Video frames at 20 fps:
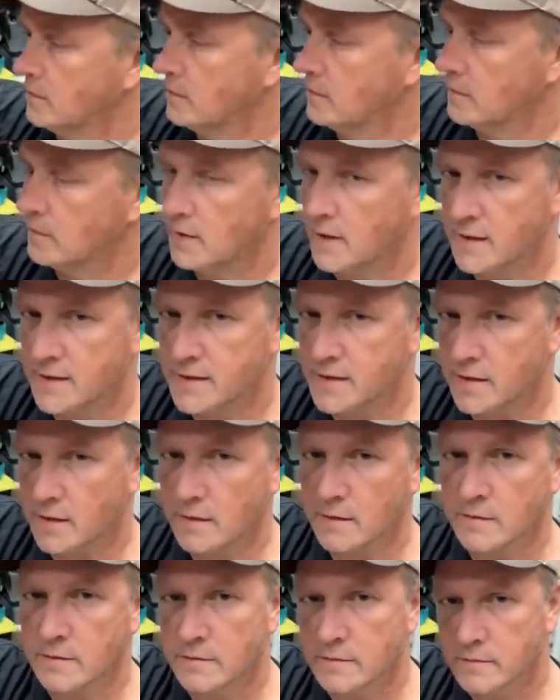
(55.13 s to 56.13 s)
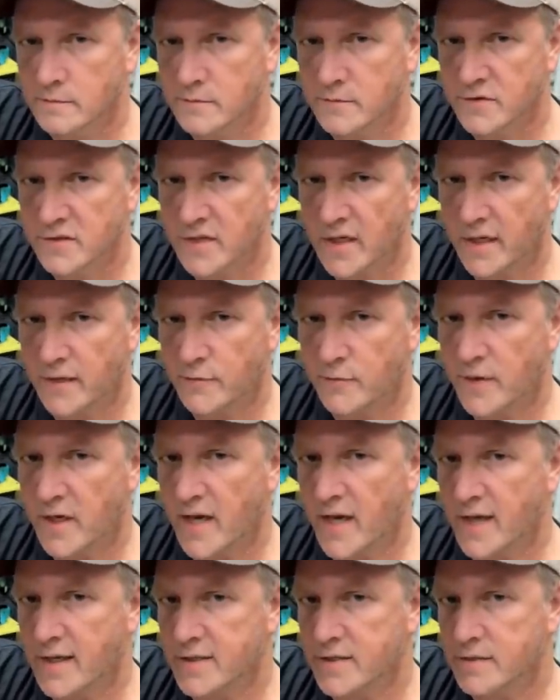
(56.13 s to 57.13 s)
That's a chain
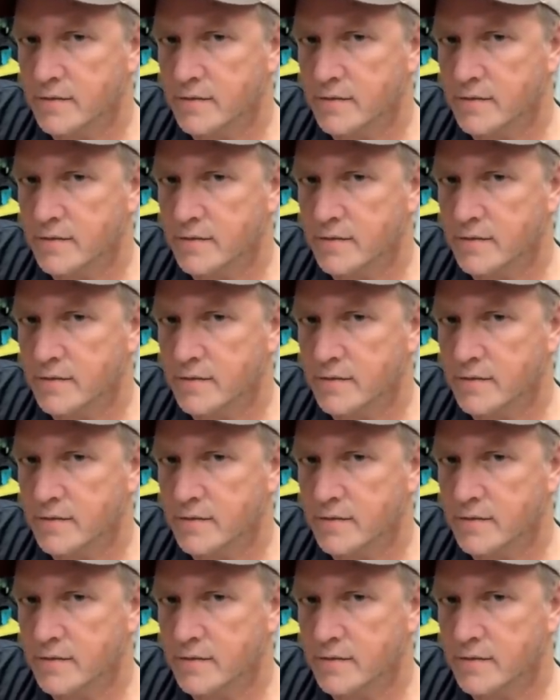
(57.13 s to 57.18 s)
reaction.